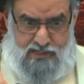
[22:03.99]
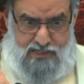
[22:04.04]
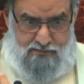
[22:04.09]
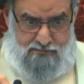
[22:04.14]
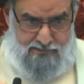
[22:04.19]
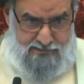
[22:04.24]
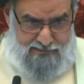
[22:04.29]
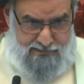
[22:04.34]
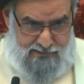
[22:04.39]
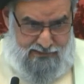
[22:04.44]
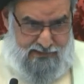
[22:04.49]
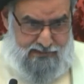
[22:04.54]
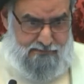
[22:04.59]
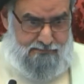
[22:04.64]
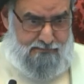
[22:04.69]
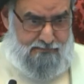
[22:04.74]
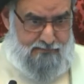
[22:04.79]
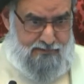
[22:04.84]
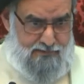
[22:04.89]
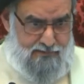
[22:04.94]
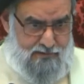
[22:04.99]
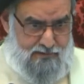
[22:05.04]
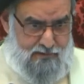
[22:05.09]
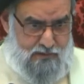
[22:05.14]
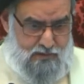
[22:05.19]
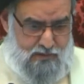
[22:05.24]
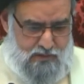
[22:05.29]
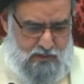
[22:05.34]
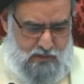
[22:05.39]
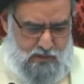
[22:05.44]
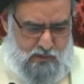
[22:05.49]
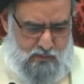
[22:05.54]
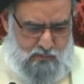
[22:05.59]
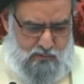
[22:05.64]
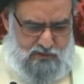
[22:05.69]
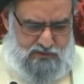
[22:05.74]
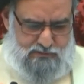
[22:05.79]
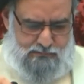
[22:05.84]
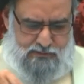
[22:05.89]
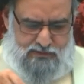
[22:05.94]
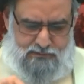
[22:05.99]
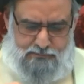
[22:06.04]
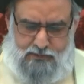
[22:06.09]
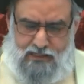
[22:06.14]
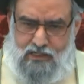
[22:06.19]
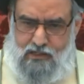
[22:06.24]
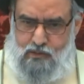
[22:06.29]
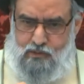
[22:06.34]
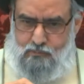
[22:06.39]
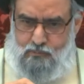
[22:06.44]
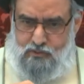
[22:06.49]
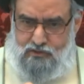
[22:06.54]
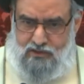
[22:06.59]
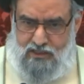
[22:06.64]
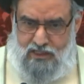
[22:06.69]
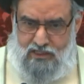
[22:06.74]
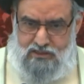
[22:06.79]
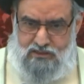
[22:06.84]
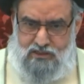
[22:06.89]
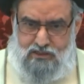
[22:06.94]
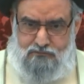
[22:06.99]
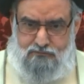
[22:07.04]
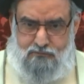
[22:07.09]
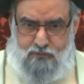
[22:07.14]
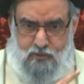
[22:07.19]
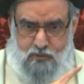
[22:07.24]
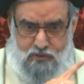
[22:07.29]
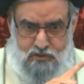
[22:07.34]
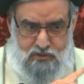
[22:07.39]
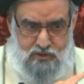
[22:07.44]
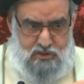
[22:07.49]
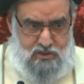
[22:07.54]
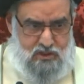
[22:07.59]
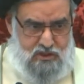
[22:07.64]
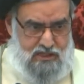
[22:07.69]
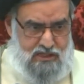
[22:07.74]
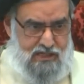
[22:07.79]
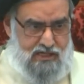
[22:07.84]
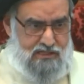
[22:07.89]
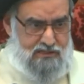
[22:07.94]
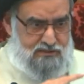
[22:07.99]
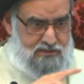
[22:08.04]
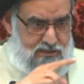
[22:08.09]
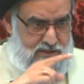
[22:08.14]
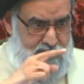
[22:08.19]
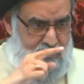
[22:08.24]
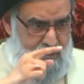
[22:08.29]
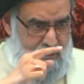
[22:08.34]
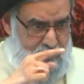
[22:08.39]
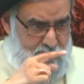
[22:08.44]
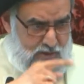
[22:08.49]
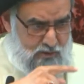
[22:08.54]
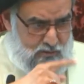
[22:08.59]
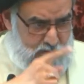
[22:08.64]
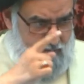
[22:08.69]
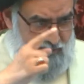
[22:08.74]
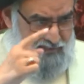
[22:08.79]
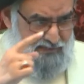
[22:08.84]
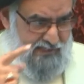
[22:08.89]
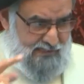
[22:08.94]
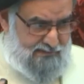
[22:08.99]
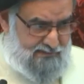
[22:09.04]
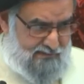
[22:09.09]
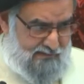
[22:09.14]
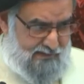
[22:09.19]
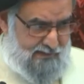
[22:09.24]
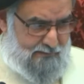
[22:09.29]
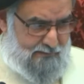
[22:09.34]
our time? was Misbah al-Mutahajjid for the Shias during that time.